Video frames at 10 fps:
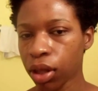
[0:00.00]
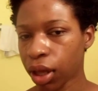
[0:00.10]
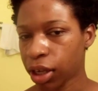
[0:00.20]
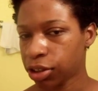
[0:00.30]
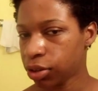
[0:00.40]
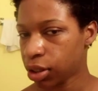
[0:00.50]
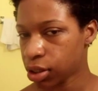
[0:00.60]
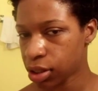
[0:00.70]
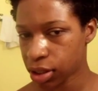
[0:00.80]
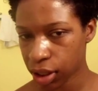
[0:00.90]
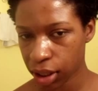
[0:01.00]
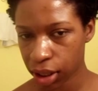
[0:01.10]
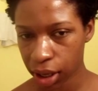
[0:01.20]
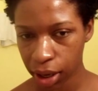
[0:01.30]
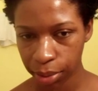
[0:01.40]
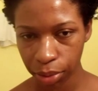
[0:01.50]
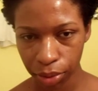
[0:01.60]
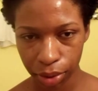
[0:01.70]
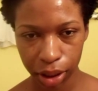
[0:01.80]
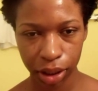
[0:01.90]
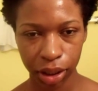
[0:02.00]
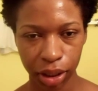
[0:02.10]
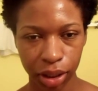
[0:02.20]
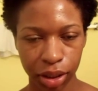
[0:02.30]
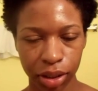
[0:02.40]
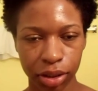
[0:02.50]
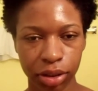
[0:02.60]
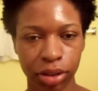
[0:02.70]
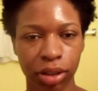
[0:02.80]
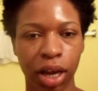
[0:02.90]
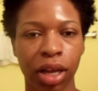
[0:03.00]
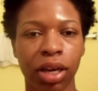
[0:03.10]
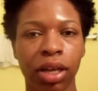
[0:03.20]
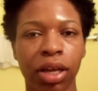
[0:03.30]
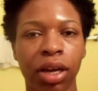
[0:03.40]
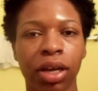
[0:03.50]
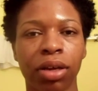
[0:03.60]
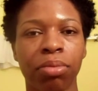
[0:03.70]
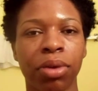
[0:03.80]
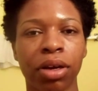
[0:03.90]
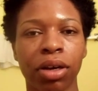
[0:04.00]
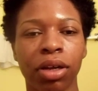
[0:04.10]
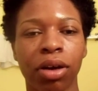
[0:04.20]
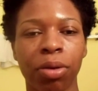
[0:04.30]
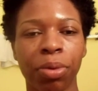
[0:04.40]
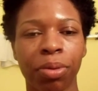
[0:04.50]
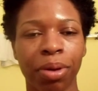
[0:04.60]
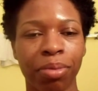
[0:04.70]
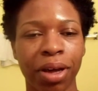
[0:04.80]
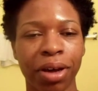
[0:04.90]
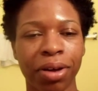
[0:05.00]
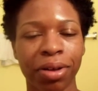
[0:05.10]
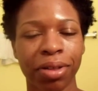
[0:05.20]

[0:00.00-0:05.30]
as you can see, I'm really shiny and I can barely open my mouth.